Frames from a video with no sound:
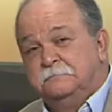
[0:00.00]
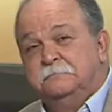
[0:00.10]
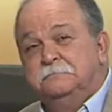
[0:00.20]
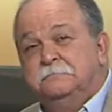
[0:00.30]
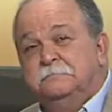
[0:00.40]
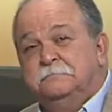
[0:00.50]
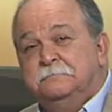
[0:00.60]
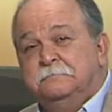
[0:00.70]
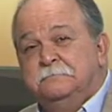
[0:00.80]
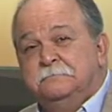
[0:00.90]

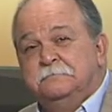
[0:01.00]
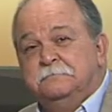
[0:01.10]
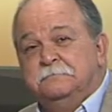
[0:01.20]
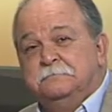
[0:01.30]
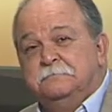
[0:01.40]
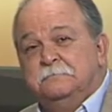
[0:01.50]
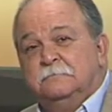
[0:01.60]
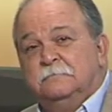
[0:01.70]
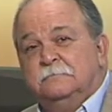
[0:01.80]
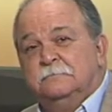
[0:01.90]

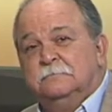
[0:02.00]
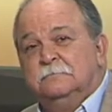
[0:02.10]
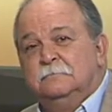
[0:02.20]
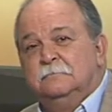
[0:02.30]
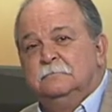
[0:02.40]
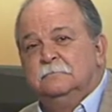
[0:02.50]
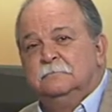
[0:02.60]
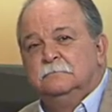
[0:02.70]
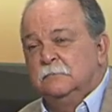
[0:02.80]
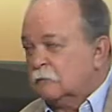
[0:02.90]

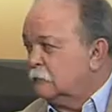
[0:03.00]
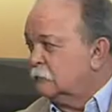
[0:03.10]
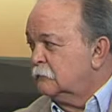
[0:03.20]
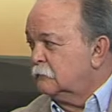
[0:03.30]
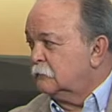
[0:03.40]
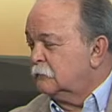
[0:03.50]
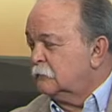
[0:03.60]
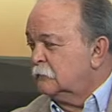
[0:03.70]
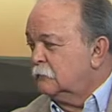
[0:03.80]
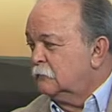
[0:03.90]

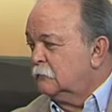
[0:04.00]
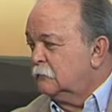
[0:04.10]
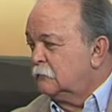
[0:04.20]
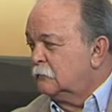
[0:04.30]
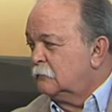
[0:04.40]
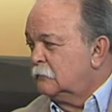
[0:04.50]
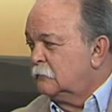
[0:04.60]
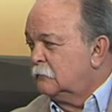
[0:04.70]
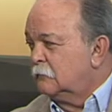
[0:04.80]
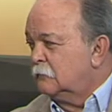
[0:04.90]

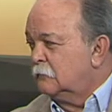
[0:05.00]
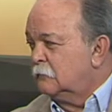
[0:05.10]
(not speaking)